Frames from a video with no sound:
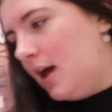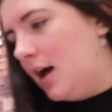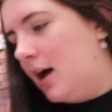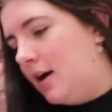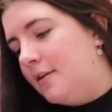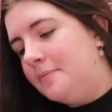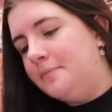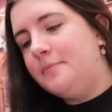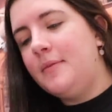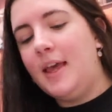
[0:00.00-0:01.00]

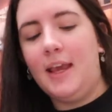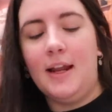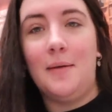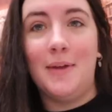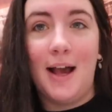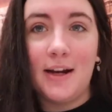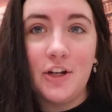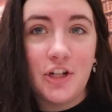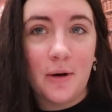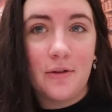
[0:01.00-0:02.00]
and I'm not gonna
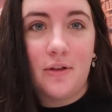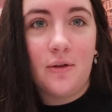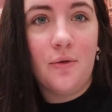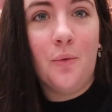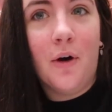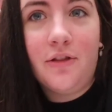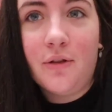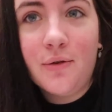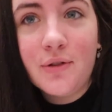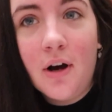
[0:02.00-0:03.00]
share with you what
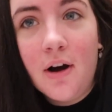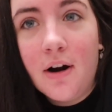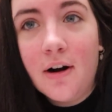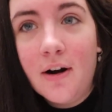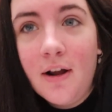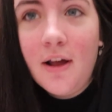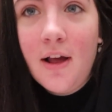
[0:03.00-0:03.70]
those are